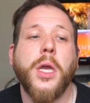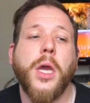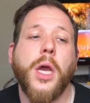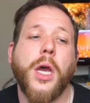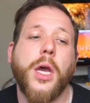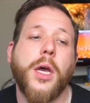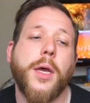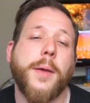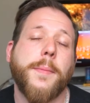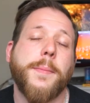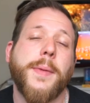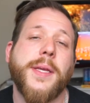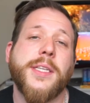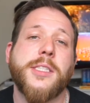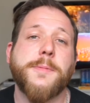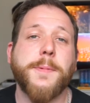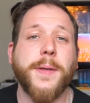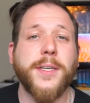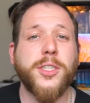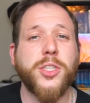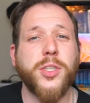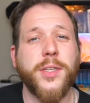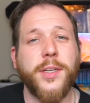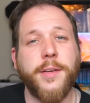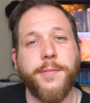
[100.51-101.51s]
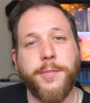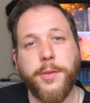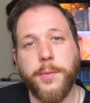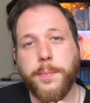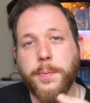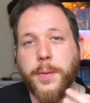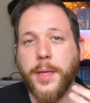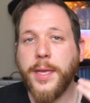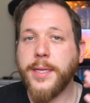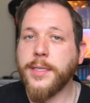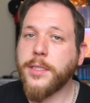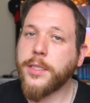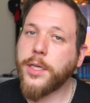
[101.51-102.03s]
especially if you
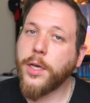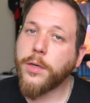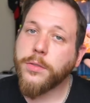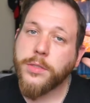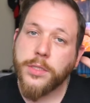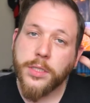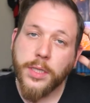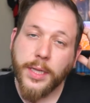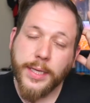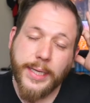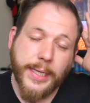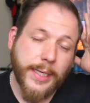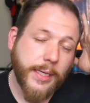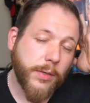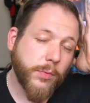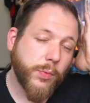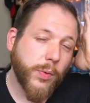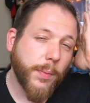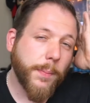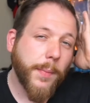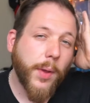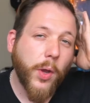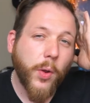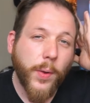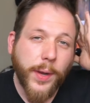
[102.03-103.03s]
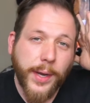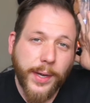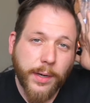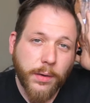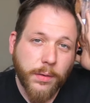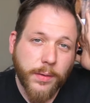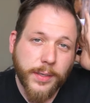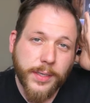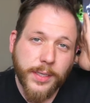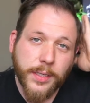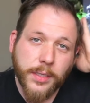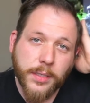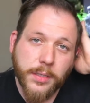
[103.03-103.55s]
plan to go to like any remote
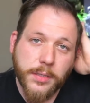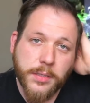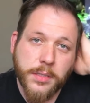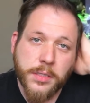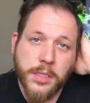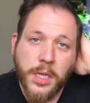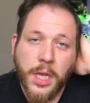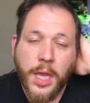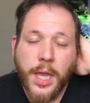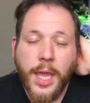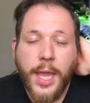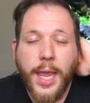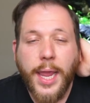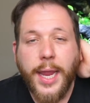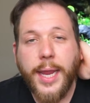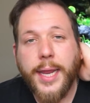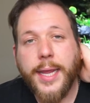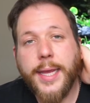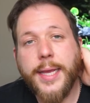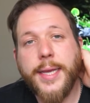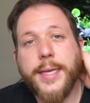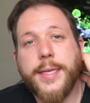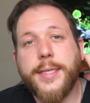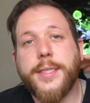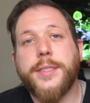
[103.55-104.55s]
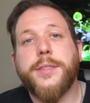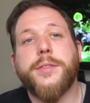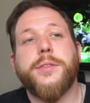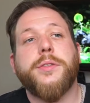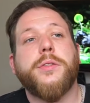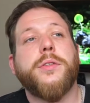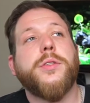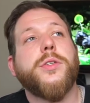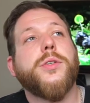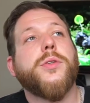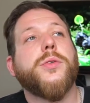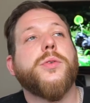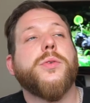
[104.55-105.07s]
areas and
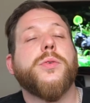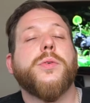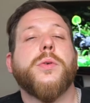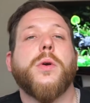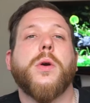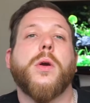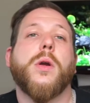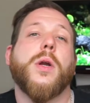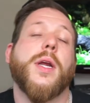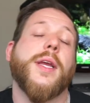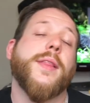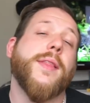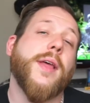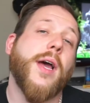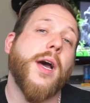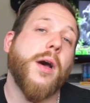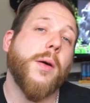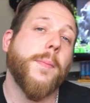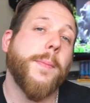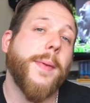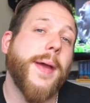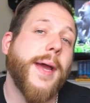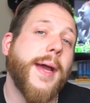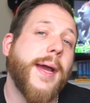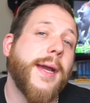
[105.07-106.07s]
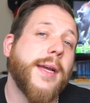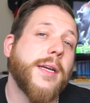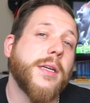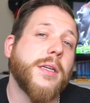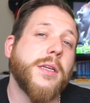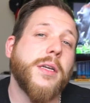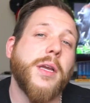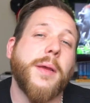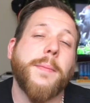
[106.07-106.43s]
you are in the outback.